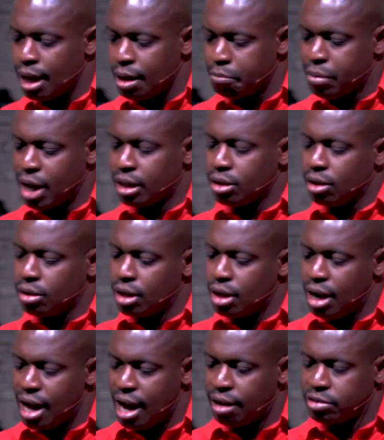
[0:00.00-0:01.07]
impact on the
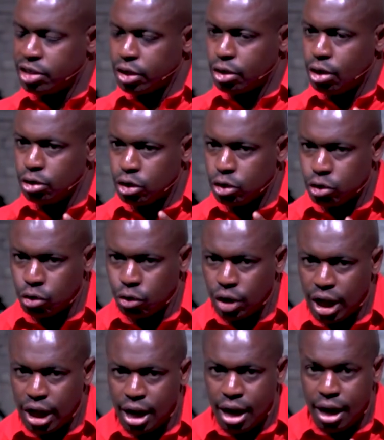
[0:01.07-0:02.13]
lives of those who
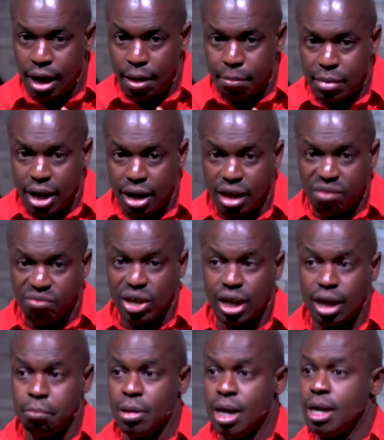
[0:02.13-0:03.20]
truly believe in
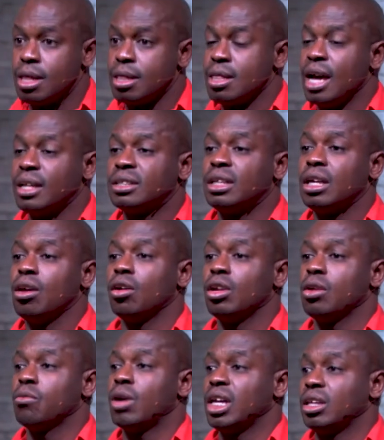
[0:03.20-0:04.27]
Him. That's the only
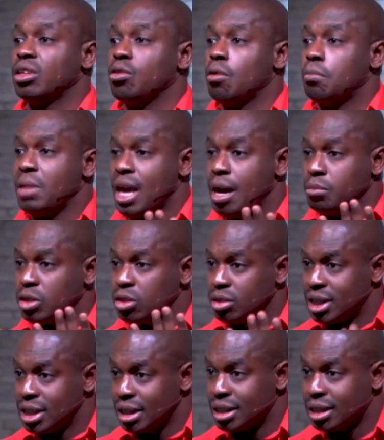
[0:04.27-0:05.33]
way you'll be able to
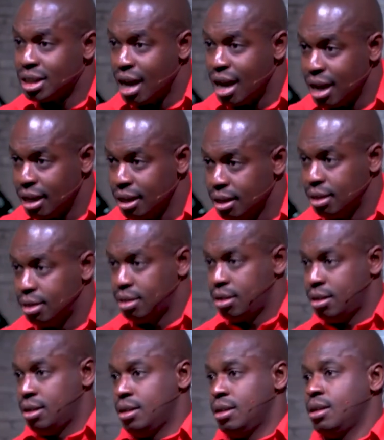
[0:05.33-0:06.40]
sustain
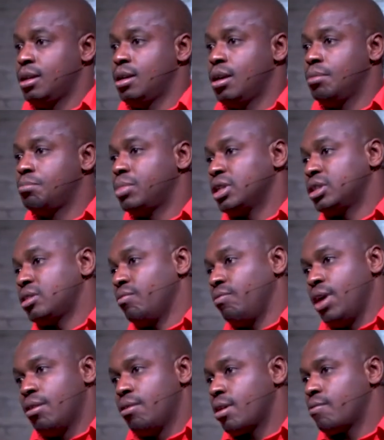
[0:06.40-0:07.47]
a
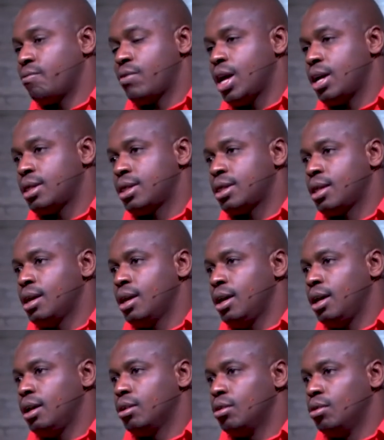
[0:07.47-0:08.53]
persevering faith
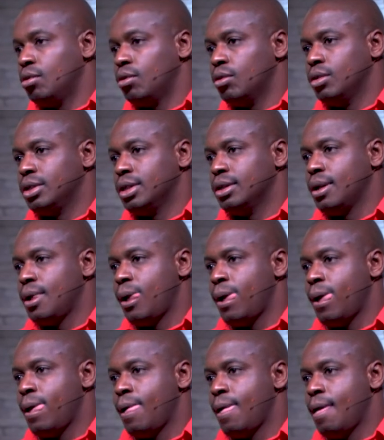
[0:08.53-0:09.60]
in the Lord.
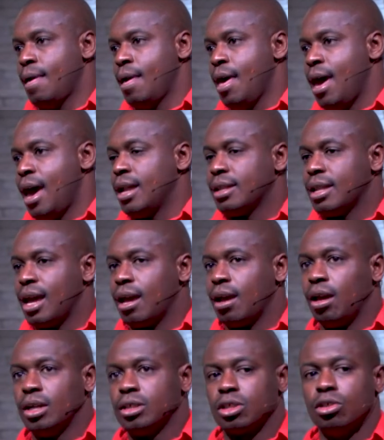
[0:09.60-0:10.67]
And there
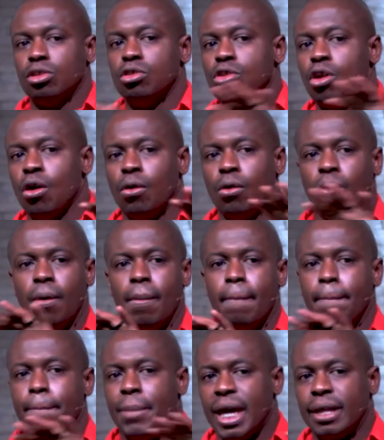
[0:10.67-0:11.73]
is no
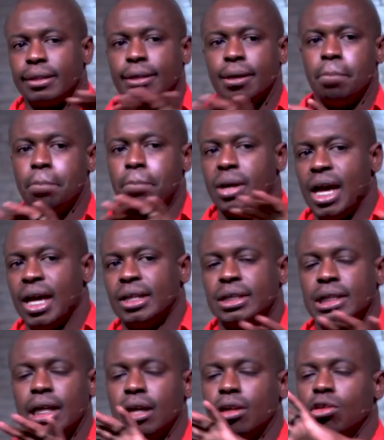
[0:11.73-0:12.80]
better place
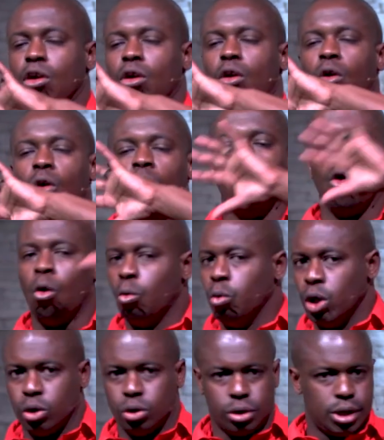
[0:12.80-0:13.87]
in the whole world.